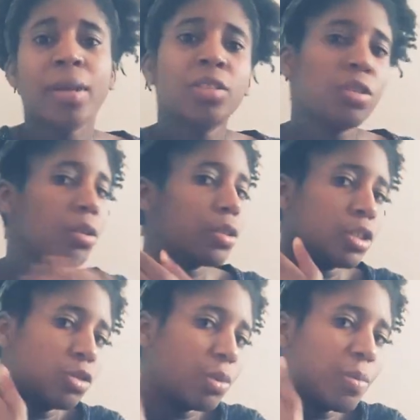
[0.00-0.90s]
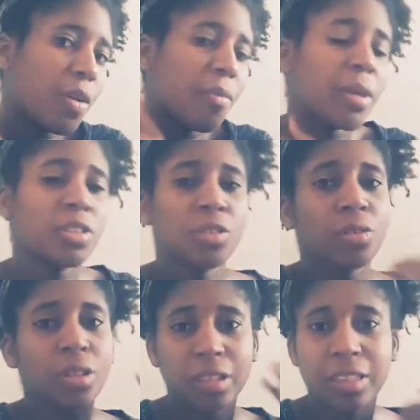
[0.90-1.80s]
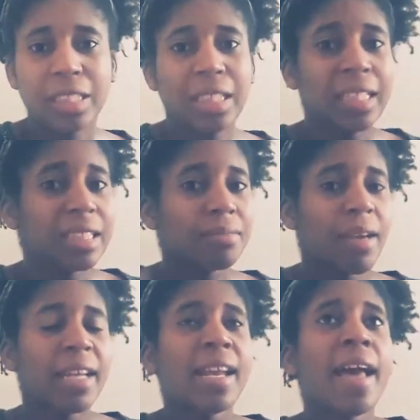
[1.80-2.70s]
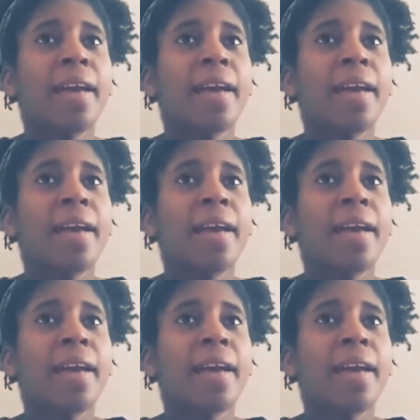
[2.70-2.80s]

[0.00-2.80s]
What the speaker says: shoulder, and just cleanse my neck,